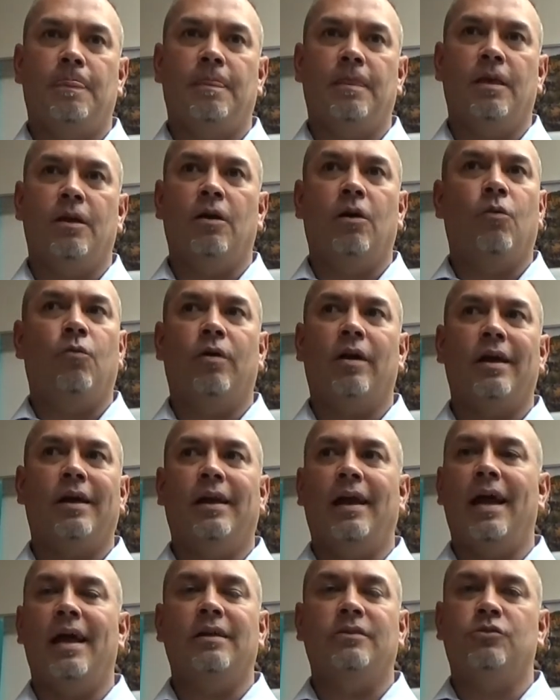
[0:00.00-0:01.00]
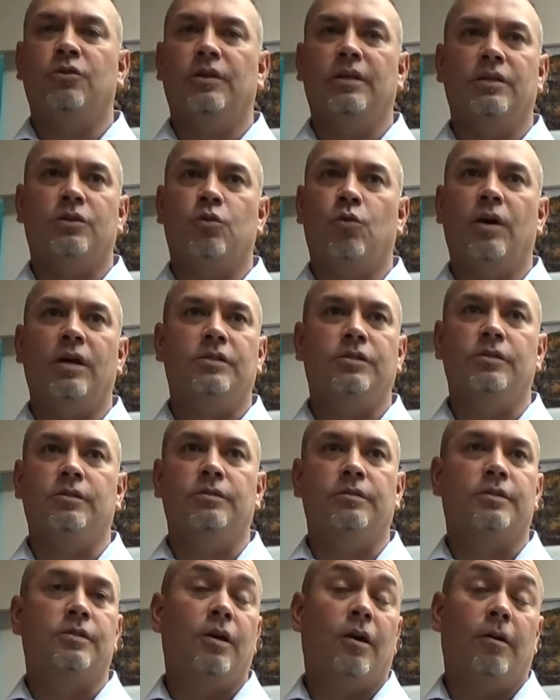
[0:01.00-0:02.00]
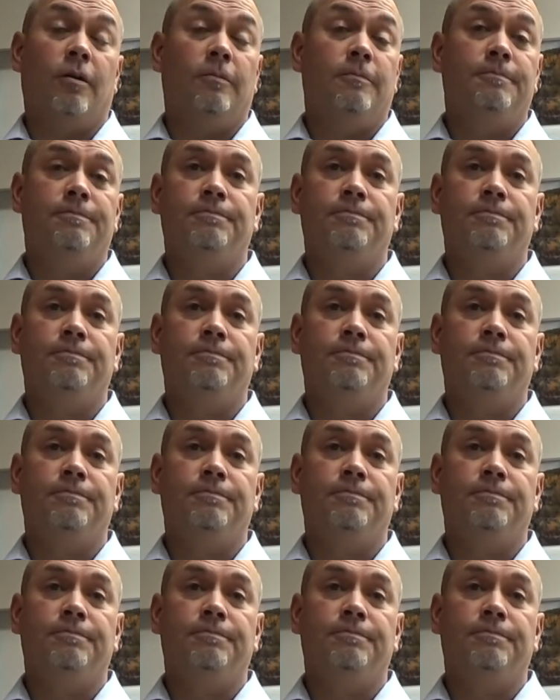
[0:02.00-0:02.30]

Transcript: You know, we're not going to answer these questions. So,